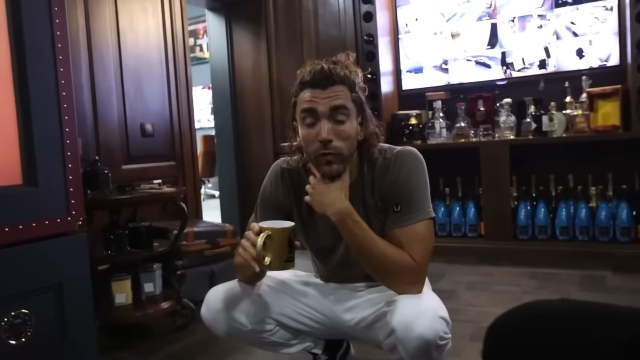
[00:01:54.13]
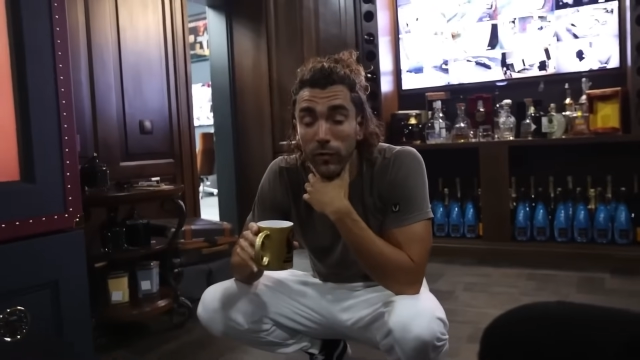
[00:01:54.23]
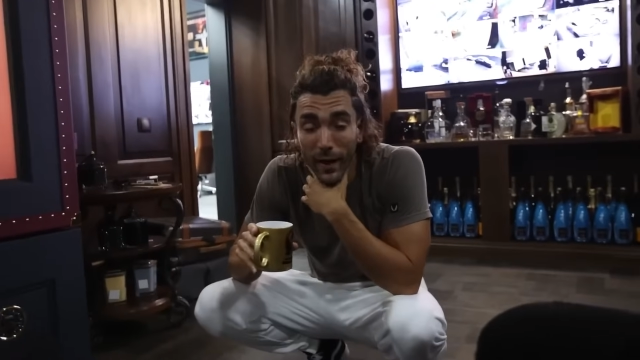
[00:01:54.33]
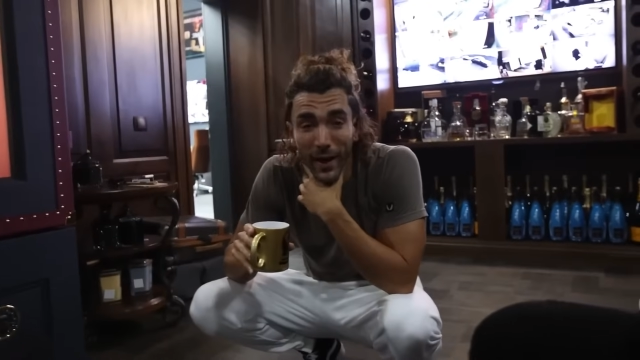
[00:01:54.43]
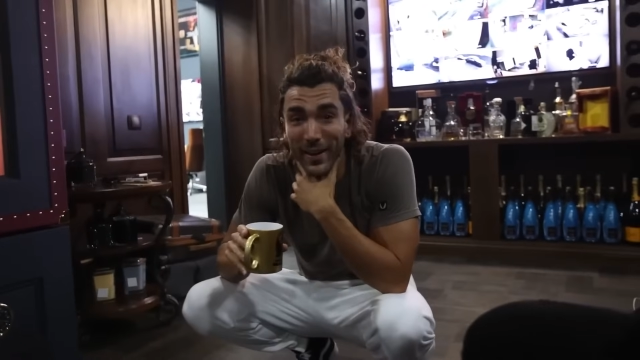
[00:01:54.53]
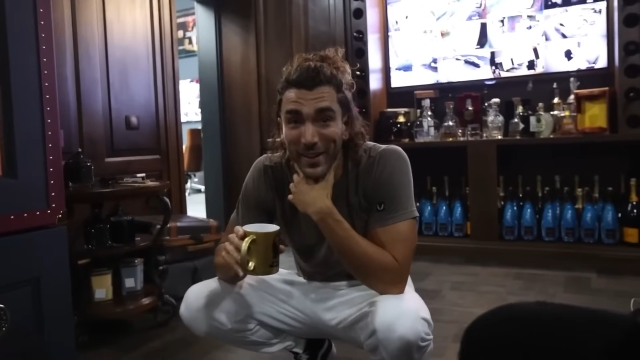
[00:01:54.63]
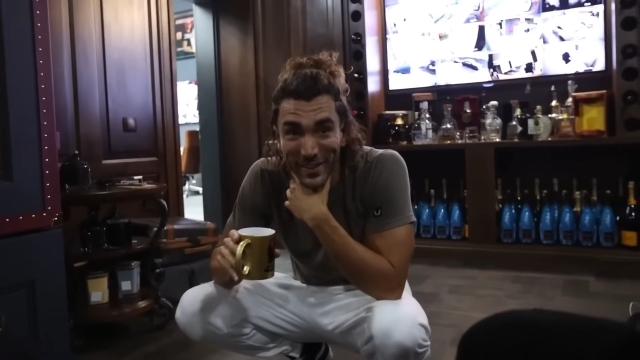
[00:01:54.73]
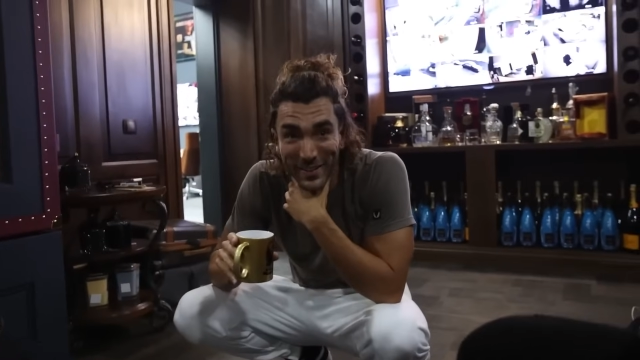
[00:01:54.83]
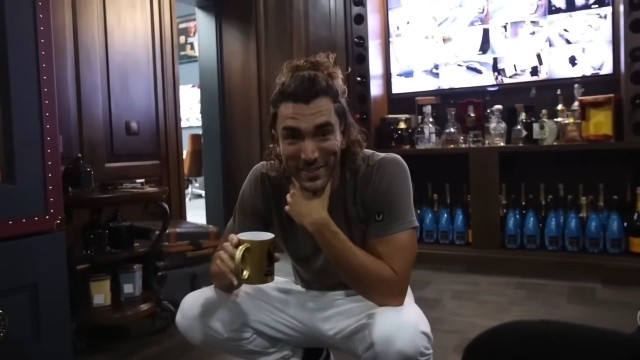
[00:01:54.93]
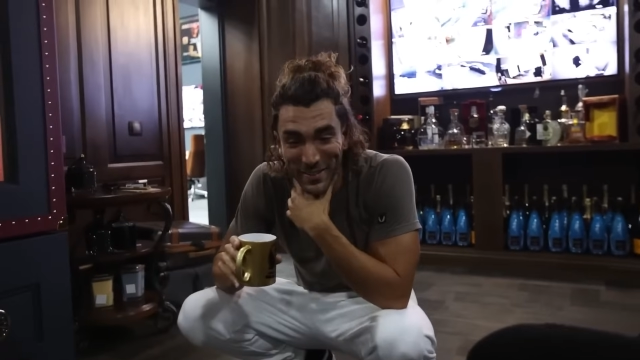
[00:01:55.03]
fat
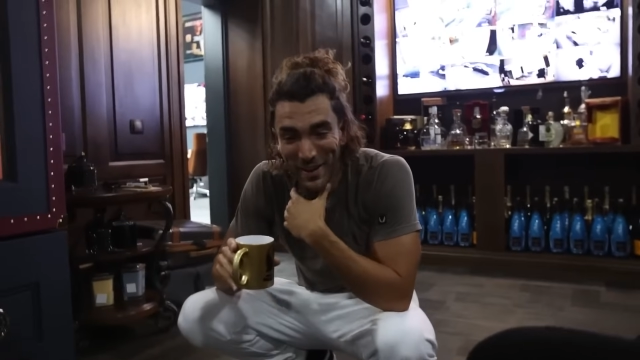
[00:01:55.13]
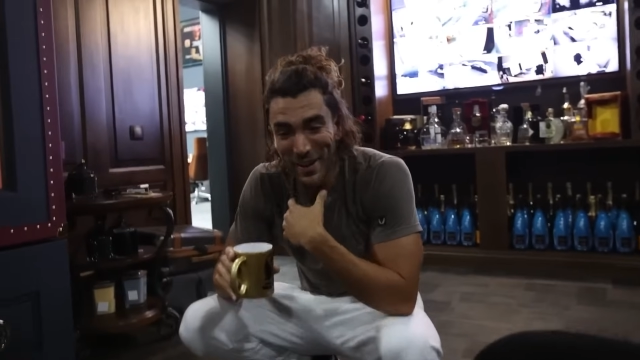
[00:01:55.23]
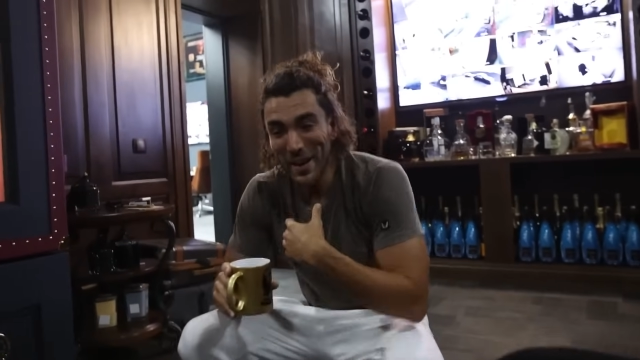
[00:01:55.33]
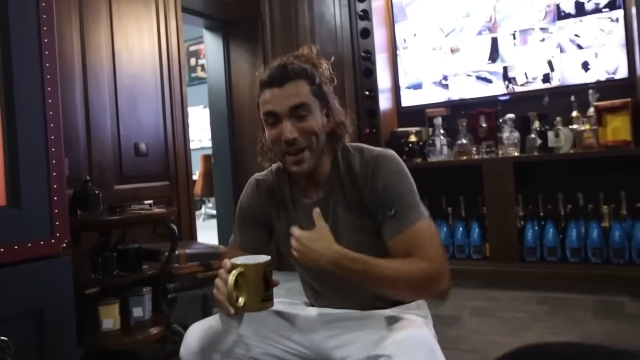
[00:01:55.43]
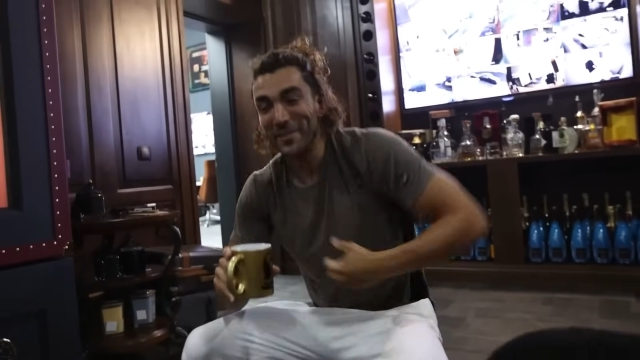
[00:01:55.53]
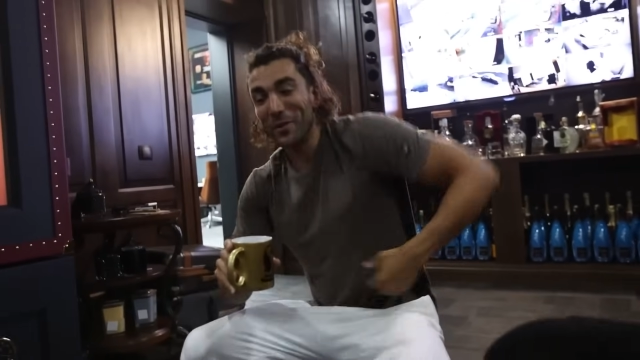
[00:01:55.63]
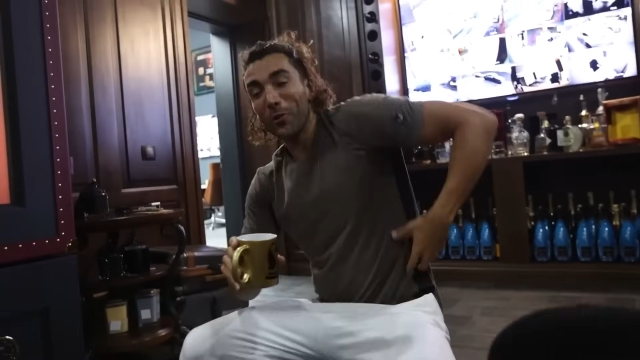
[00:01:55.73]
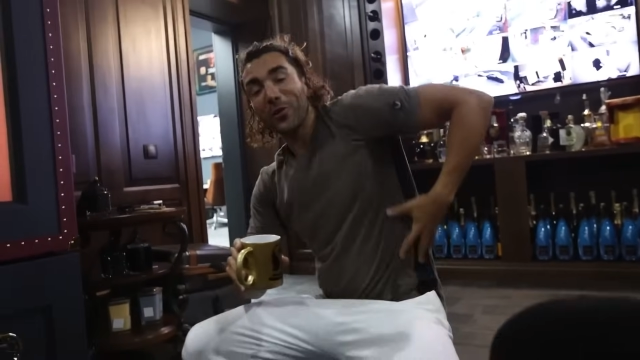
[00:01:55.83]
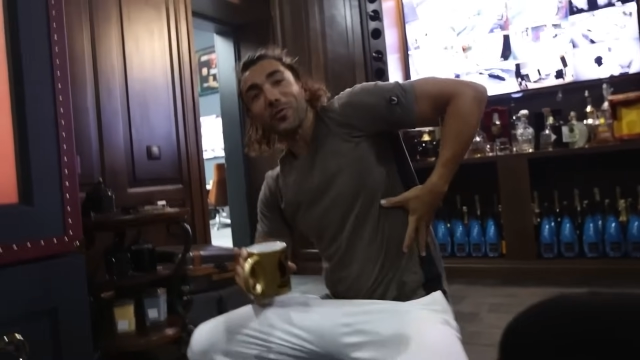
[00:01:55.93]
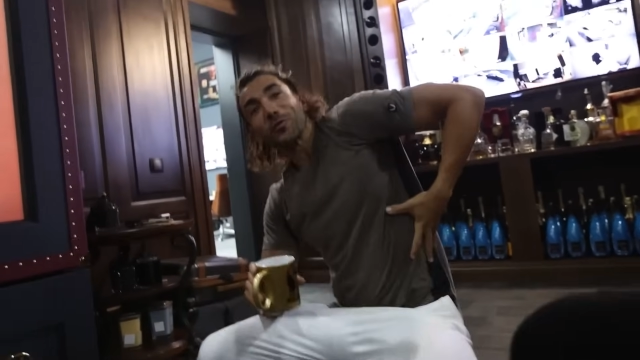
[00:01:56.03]
is, is
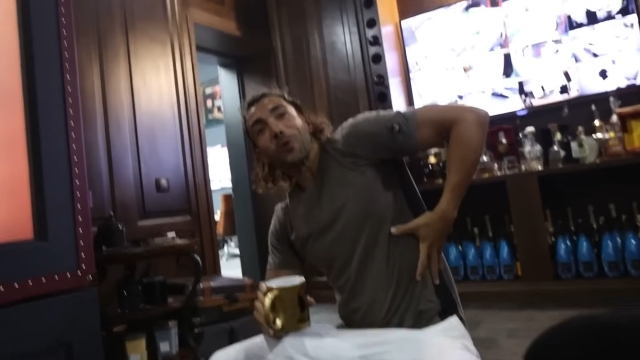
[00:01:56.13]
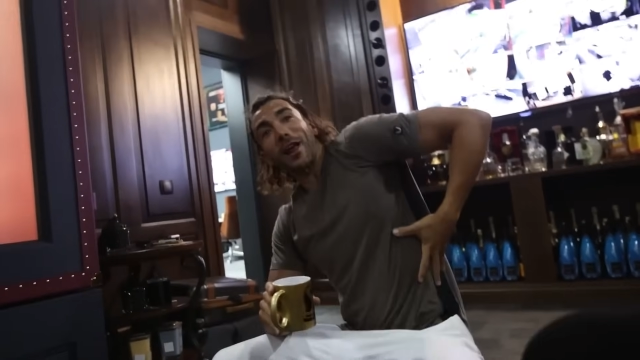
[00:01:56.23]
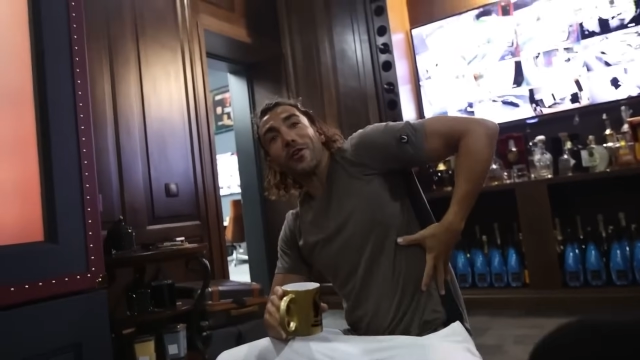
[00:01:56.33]
literally stored